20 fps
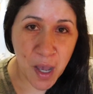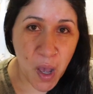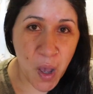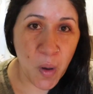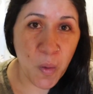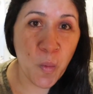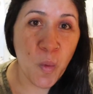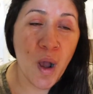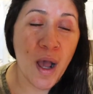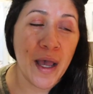
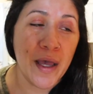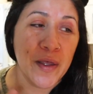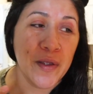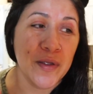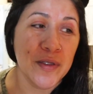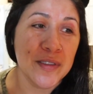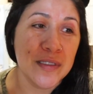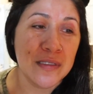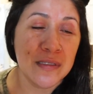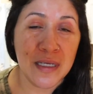a
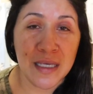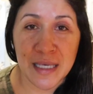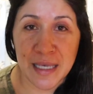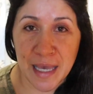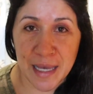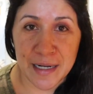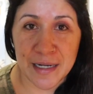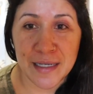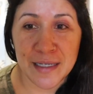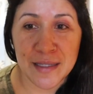while to
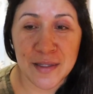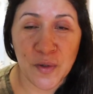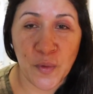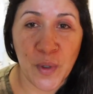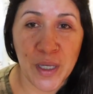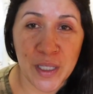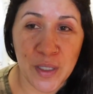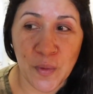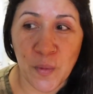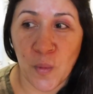get it the
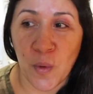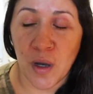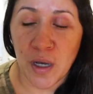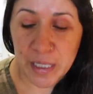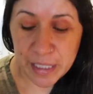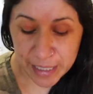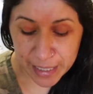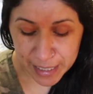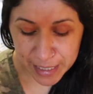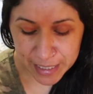way you
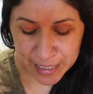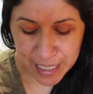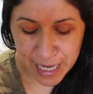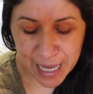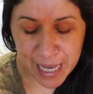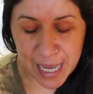want it.